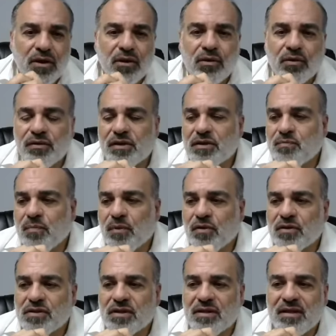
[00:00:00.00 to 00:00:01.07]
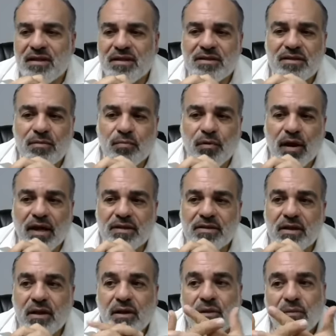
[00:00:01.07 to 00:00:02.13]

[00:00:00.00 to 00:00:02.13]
or this person is depressed.